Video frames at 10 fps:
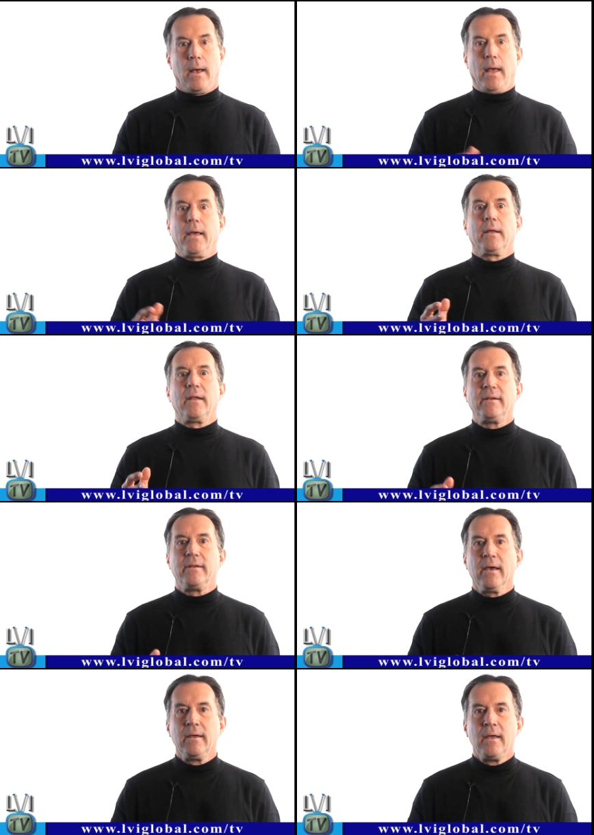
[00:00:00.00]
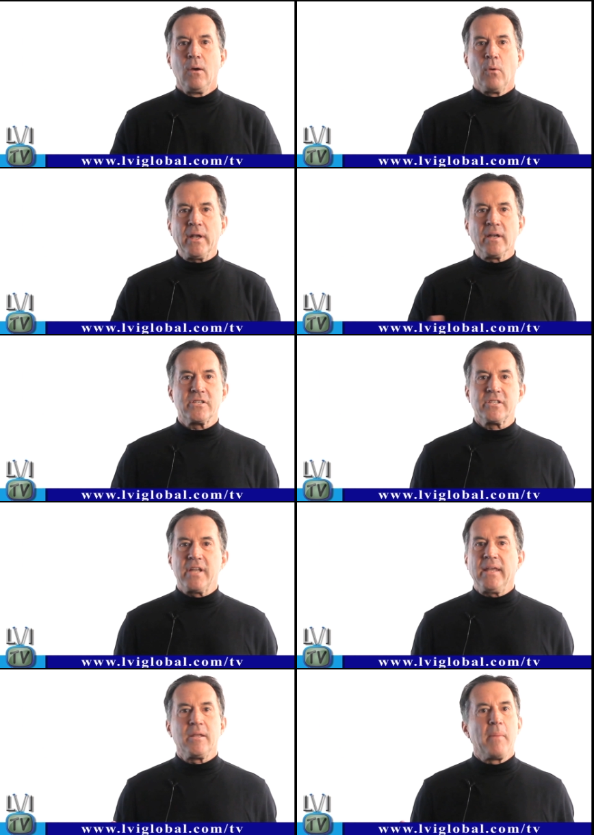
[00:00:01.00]
I got an idea. Why not just
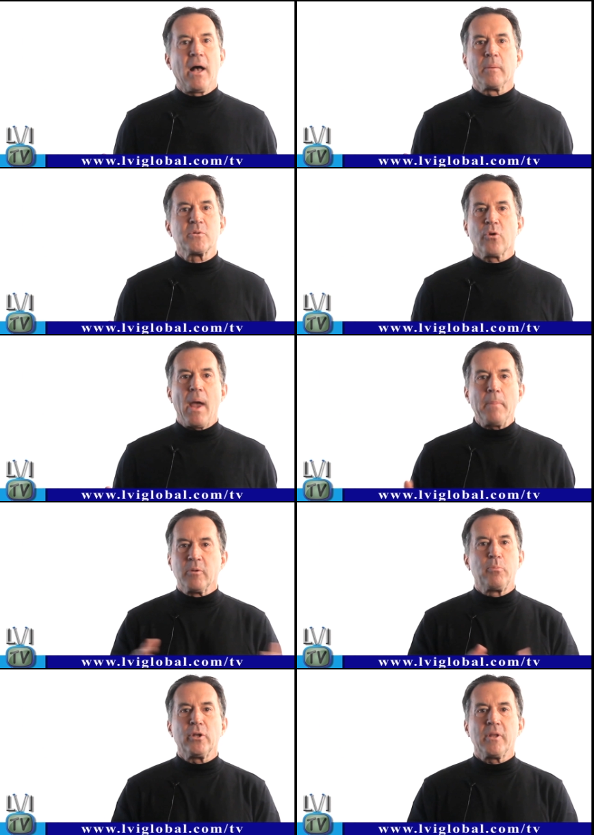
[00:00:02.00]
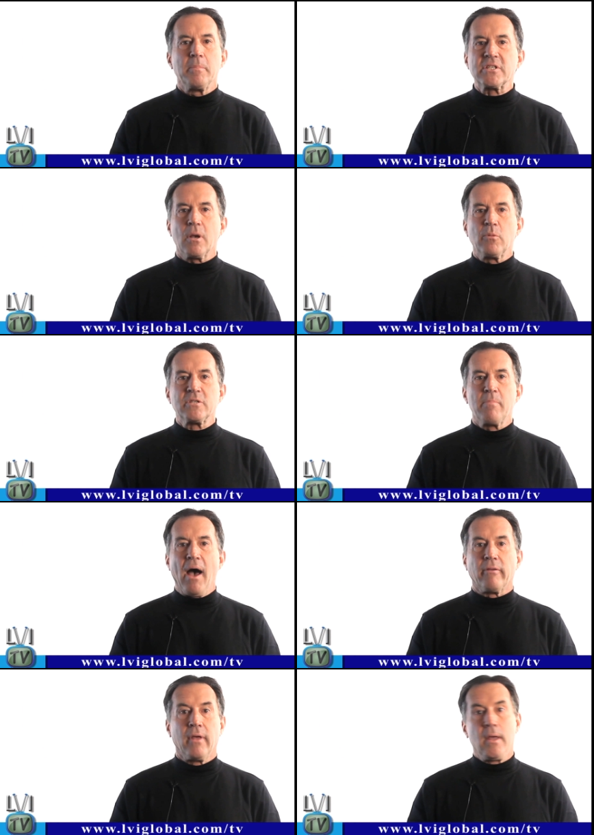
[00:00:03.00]
take the amalgam scraps and put them in someone's
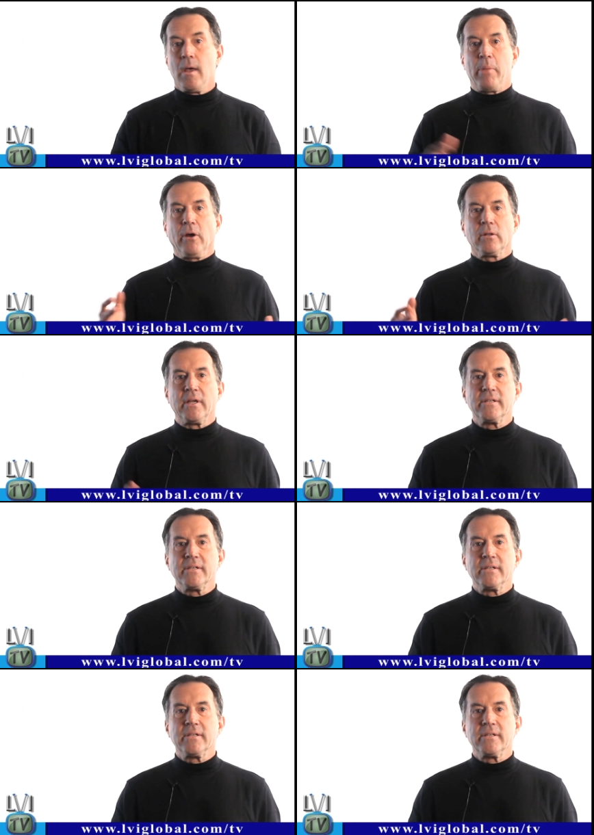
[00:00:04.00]
mouth? Apparently,